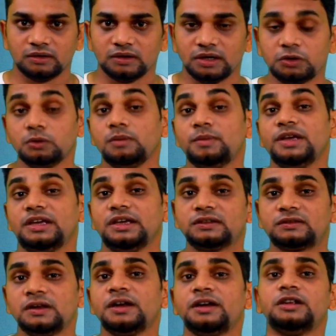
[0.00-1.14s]
it will be
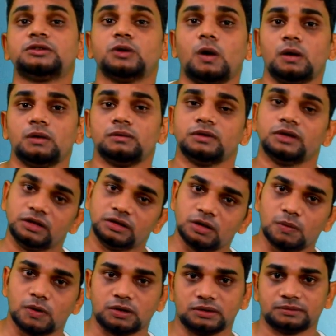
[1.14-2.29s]
easily dissolved in the
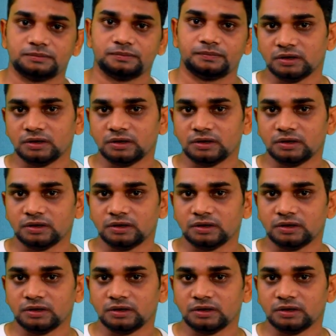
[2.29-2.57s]
water.